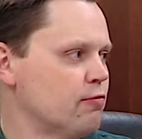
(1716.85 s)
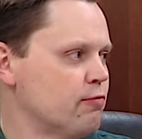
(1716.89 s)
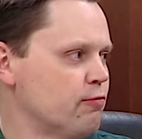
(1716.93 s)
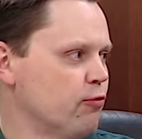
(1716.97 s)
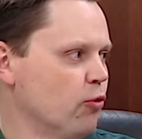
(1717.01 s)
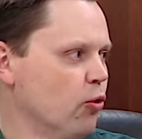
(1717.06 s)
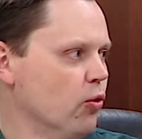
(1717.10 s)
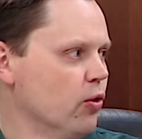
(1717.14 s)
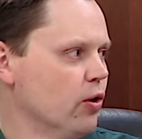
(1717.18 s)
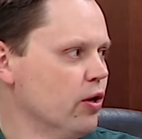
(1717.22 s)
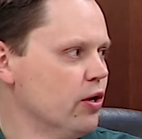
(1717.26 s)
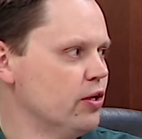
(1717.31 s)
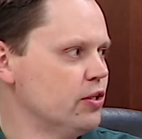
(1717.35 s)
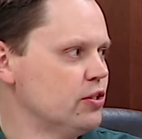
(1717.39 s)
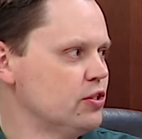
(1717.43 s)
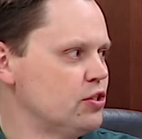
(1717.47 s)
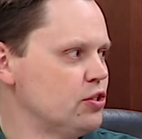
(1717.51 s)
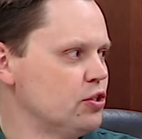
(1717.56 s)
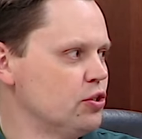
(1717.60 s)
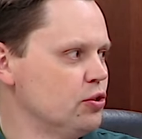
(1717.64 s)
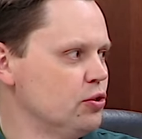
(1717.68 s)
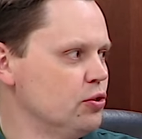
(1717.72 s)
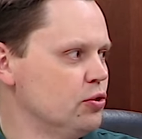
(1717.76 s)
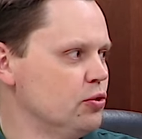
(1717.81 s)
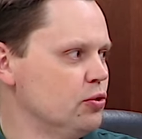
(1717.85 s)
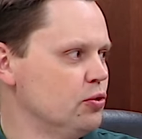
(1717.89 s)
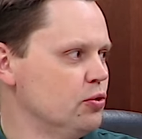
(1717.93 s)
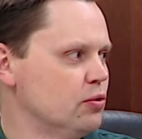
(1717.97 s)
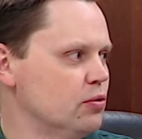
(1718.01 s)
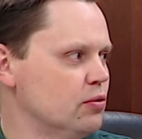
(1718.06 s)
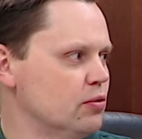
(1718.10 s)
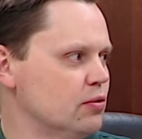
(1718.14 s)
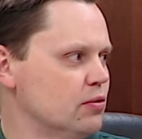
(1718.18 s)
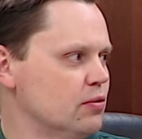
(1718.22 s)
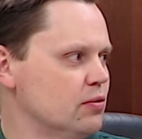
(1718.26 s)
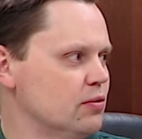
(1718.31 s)
afford
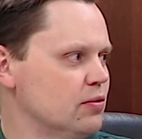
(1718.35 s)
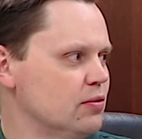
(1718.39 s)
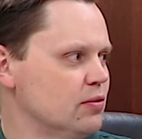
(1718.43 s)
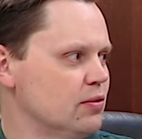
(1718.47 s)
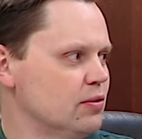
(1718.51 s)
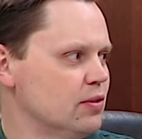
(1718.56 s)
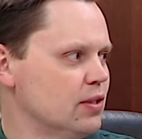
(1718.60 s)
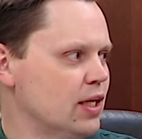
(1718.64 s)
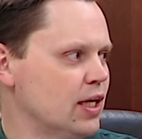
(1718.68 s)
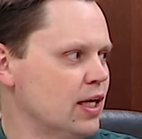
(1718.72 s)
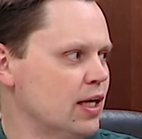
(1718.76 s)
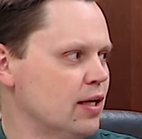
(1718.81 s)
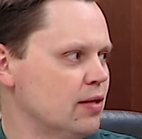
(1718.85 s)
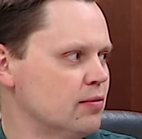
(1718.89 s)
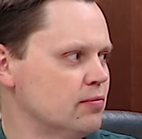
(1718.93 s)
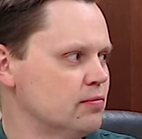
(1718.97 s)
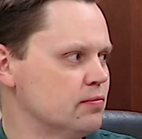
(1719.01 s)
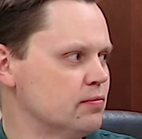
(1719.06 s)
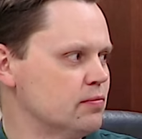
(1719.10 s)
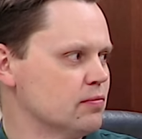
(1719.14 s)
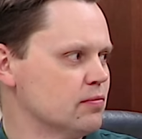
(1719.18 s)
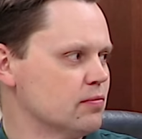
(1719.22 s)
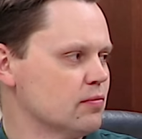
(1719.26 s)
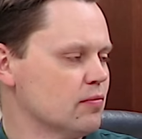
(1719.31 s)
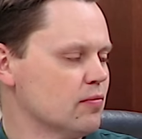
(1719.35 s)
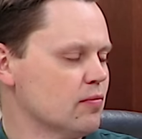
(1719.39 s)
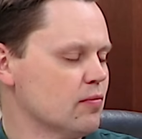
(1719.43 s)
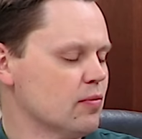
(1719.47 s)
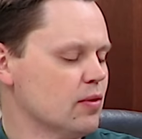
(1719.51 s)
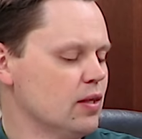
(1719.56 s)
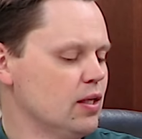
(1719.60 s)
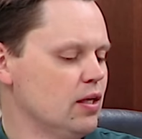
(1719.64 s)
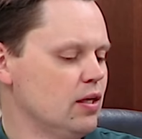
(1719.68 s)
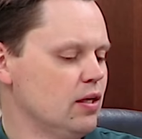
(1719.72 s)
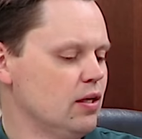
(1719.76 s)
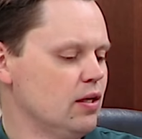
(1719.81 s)
to um,
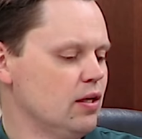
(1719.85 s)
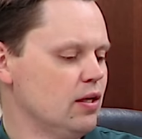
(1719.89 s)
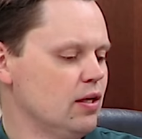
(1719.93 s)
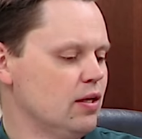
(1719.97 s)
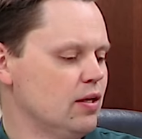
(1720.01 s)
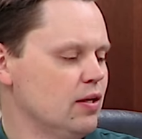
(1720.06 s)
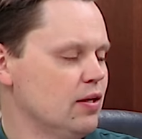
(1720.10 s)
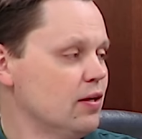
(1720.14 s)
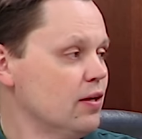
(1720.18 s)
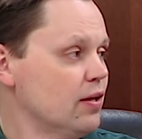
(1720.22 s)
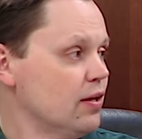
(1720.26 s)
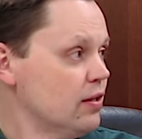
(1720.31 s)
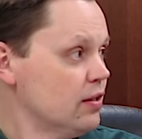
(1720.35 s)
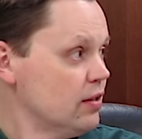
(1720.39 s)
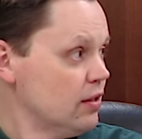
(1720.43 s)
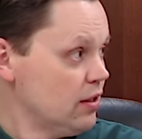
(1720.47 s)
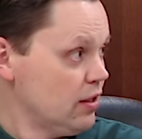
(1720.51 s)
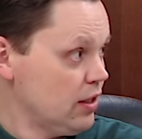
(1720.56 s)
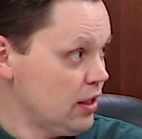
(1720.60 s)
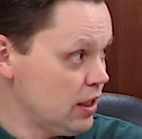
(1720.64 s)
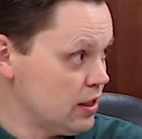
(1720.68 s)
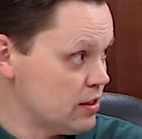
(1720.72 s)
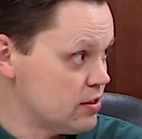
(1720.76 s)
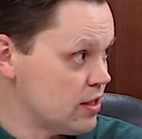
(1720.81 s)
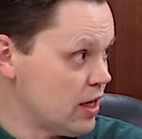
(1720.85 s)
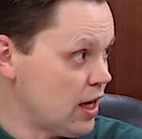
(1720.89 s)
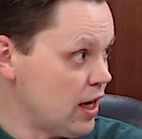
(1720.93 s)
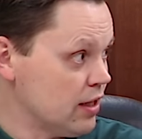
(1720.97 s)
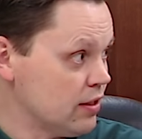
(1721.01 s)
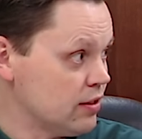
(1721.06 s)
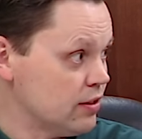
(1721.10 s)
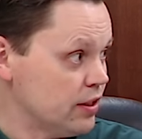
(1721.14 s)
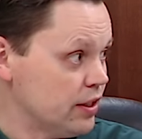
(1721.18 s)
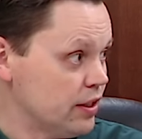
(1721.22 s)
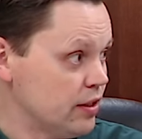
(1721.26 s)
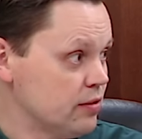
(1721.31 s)
weather that storm,
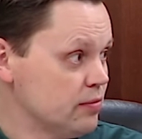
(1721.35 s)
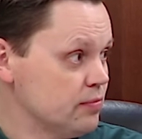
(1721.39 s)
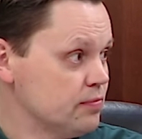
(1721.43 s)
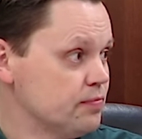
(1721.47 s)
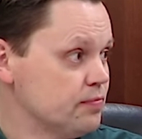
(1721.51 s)
exactly,